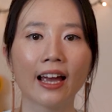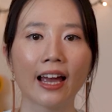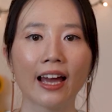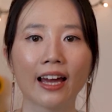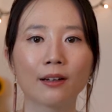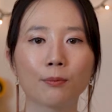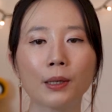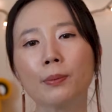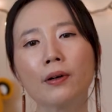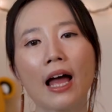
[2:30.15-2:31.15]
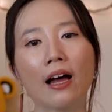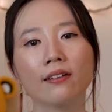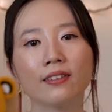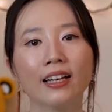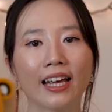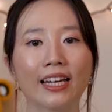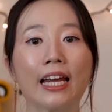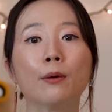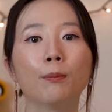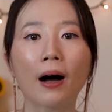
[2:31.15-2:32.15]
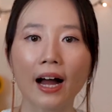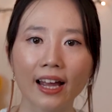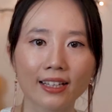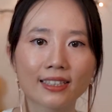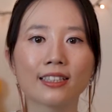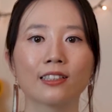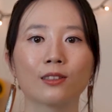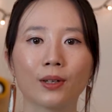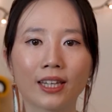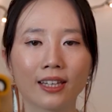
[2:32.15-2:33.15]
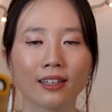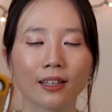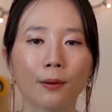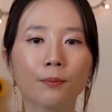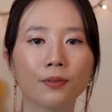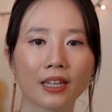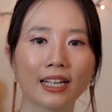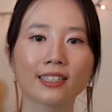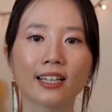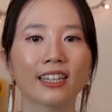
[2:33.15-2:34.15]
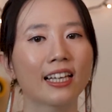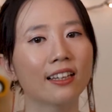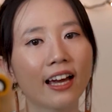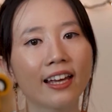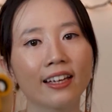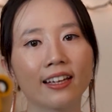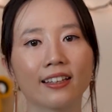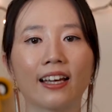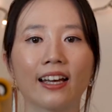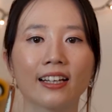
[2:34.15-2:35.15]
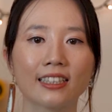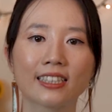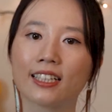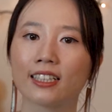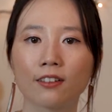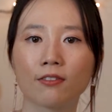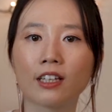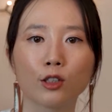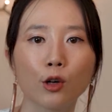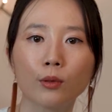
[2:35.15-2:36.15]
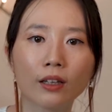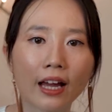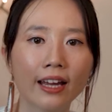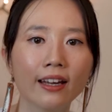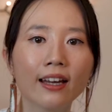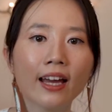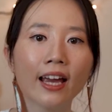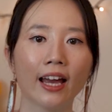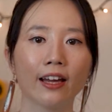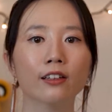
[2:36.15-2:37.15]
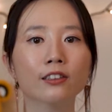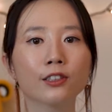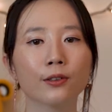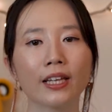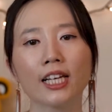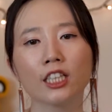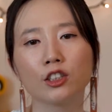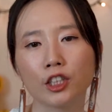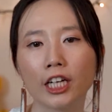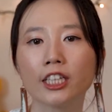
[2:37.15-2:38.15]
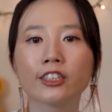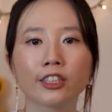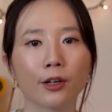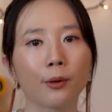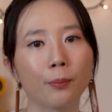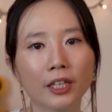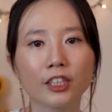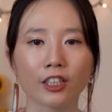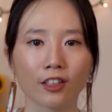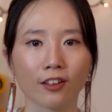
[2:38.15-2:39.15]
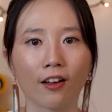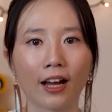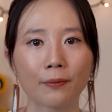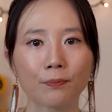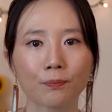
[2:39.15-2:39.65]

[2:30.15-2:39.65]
And people have innate biases within them, things that they like and they instinctively don't like, and also they can change their opinion a lot.